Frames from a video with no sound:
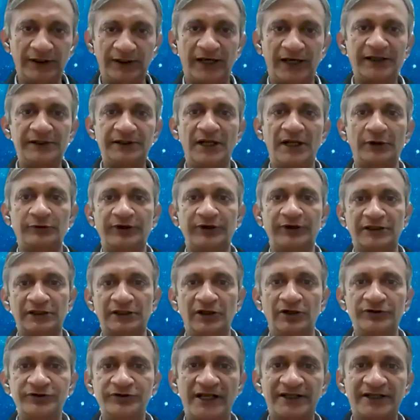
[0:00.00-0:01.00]
Right now,
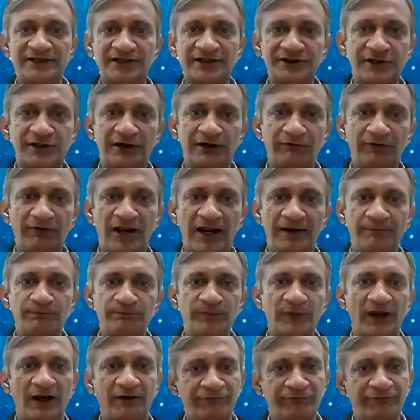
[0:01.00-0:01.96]
technology assisted way,